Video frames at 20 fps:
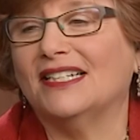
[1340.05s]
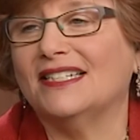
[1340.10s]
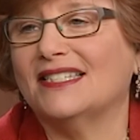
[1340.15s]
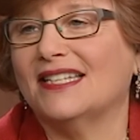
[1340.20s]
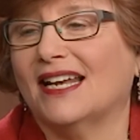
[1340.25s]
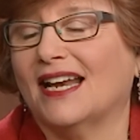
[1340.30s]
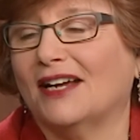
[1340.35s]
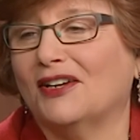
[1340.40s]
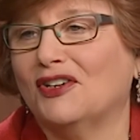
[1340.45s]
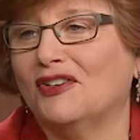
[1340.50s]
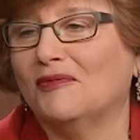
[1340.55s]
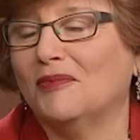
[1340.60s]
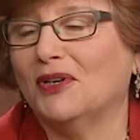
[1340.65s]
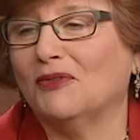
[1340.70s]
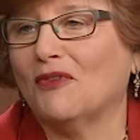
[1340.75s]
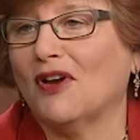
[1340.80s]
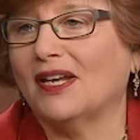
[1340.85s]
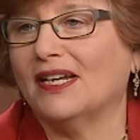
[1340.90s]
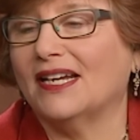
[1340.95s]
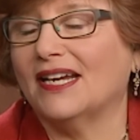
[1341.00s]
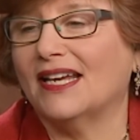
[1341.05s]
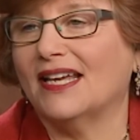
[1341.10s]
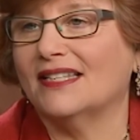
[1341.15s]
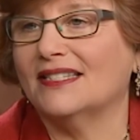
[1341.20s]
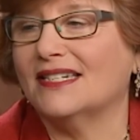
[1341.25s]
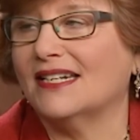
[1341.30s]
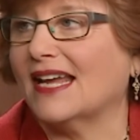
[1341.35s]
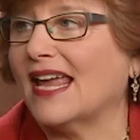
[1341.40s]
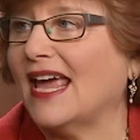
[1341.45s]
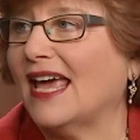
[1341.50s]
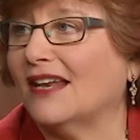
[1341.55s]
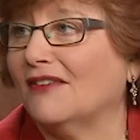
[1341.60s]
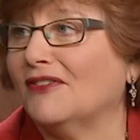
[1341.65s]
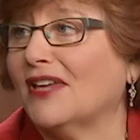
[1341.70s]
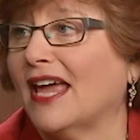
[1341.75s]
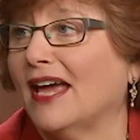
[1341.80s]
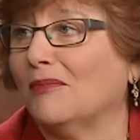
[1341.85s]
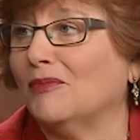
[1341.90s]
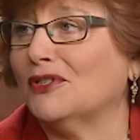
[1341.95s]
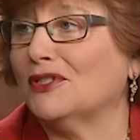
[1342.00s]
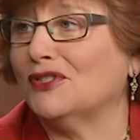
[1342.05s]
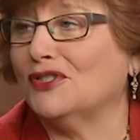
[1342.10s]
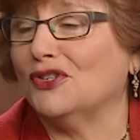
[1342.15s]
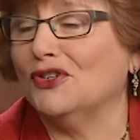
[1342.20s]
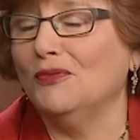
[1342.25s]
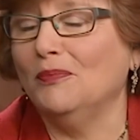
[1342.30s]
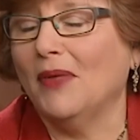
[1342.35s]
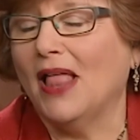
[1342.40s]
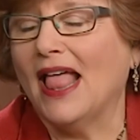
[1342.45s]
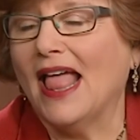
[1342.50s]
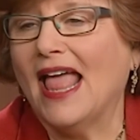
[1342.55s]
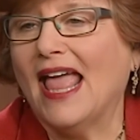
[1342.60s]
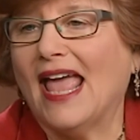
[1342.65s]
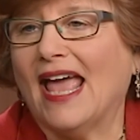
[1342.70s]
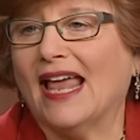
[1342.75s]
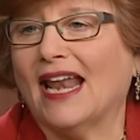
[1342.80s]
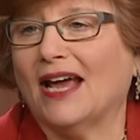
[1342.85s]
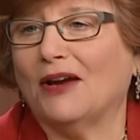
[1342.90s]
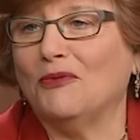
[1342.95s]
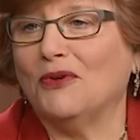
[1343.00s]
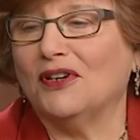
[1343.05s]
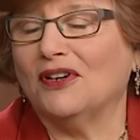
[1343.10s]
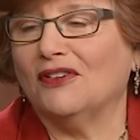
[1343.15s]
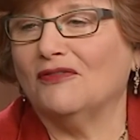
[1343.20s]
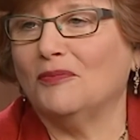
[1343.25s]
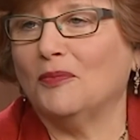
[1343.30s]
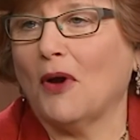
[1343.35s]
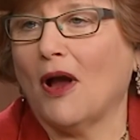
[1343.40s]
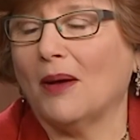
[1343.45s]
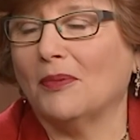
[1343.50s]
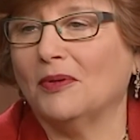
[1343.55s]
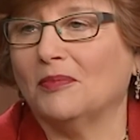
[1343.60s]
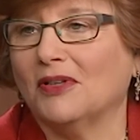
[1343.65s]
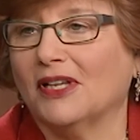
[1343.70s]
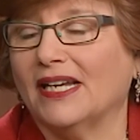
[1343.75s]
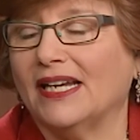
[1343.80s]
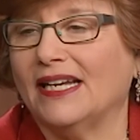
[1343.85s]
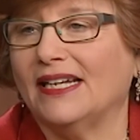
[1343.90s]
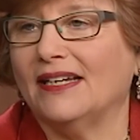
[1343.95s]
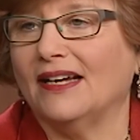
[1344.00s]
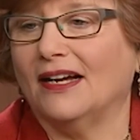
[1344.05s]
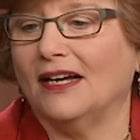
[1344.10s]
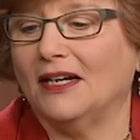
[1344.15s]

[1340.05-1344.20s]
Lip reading: said I could have been running against a can of Campbell soup, and I would have probably